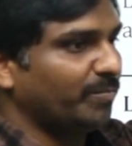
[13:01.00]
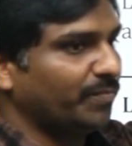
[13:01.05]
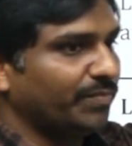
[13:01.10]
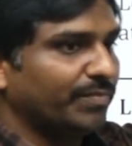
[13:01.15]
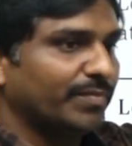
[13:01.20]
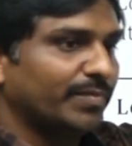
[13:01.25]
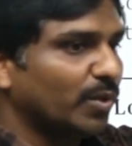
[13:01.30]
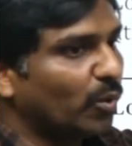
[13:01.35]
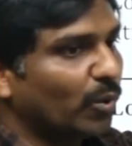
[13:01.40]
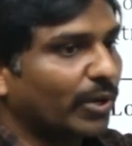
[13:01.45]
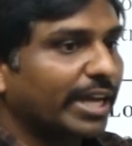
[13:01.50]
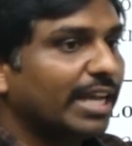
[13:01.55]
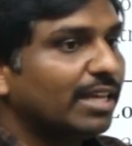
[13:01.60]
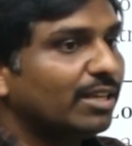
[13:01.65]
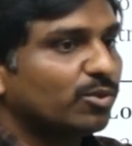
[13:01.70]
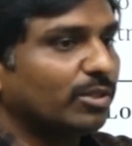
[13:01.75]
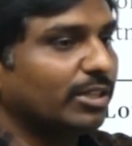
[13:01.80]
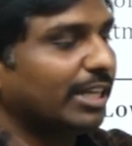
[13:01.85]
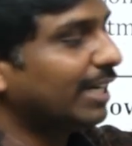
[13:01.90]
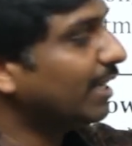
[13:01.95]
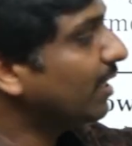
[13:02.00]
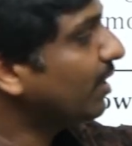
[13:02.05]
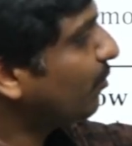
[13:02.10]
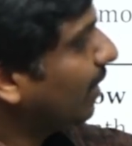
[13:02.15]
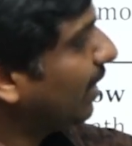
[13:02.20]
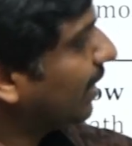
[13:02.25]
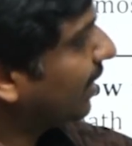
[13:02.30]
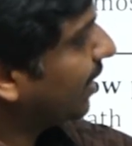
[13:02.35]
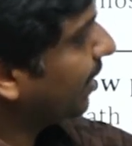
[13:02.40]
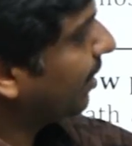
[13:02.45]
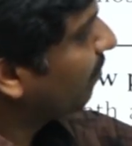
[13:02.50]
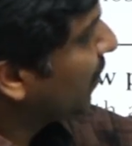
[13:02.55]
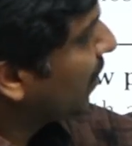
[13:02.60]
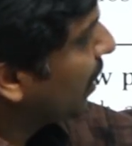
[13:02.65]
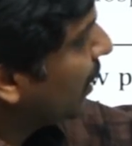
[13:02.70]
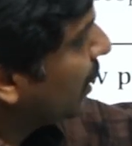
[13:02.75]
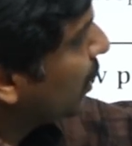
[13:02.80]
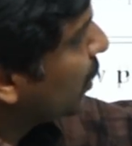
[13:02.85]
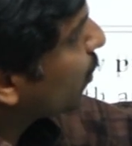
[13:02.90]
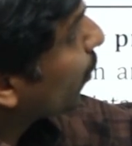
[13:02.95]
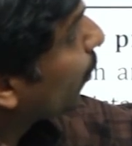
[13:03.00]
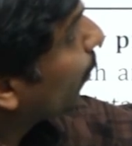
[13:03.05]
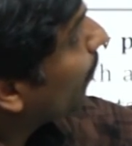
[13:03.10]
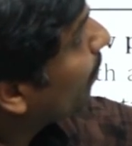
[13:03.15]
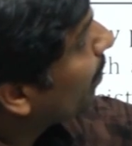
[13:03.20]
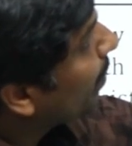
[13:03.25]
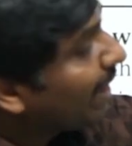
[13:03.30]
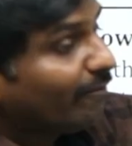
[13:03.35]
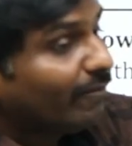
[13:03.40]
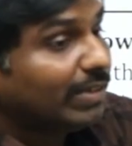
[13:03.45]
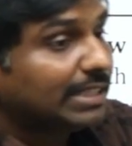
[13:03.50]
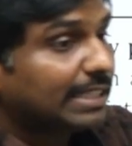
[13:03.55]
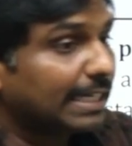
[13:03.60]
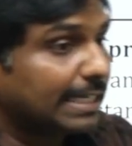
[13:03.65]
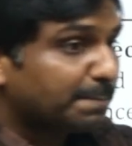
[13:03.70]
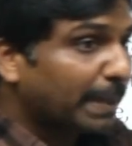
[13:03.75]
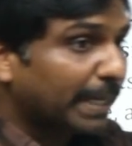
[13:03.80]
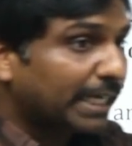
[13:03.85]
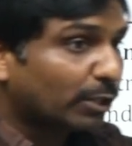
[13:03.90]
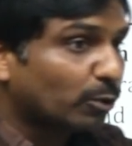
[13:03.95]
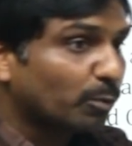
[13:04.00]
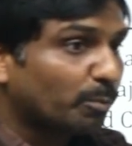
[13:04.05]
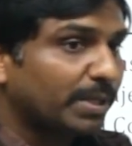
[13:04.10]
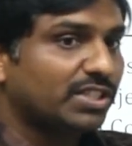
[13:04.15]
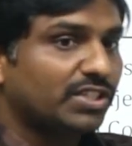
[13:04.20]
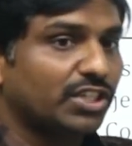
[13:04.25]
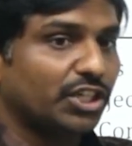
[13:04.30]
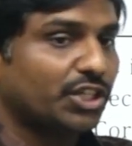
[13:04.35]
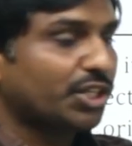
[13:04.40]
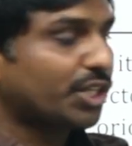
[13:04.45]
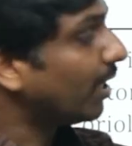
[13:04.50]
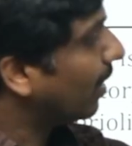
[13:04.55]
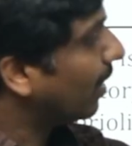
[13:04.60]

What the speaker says: Okay, so that is one thing. So with respect to precision,